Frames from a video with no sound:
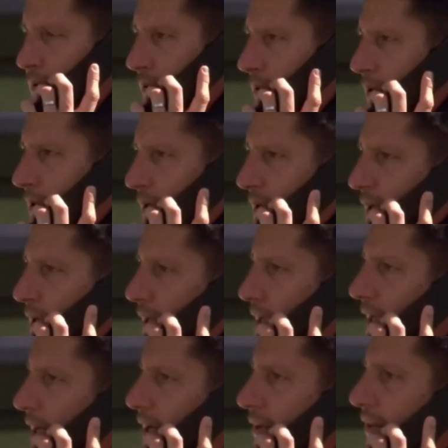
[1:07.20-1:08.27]
the umpire asked the
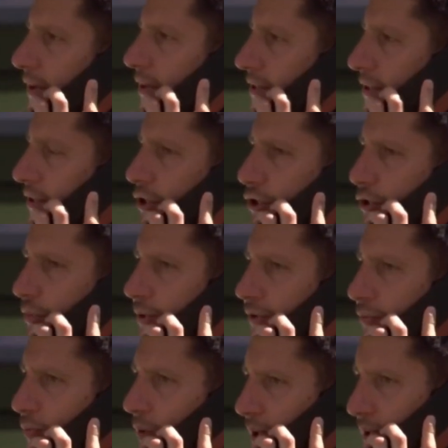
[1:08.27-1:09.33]
player to whom he was
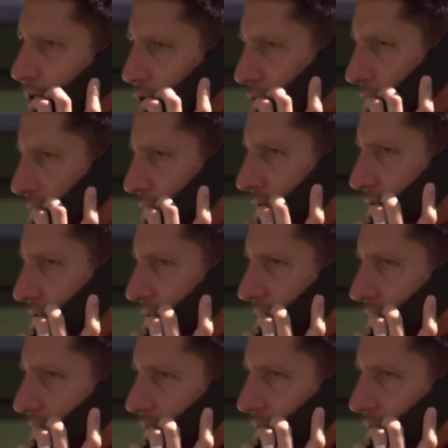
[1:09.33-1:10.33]
referring, because he was not